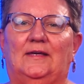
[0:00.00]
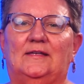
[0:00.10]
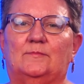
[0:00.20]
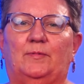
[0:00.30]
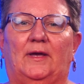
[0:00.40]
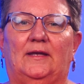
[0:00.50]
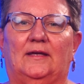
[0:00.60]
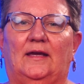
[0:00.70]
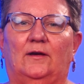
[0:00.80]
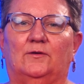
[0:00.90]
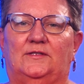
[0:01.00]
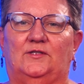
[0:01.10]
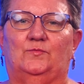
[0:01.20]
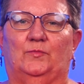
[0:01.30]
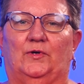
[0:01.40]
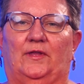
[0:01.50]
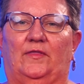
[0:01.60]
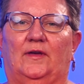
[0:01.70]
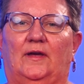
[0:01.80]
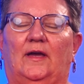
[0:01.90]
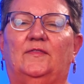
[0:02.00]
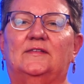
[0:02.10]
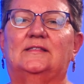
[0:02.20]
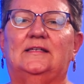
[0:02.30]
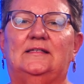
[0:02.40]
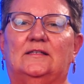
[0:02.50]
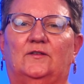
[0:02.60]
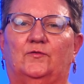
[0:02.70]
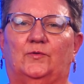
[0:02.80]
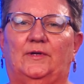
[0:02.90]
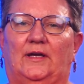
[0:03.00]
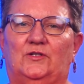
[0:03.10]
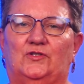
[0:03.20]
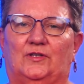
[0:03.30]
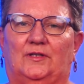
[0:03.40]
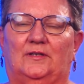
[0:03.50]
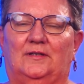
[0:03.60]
Hispanic Heritage Month, and the Season of Creation.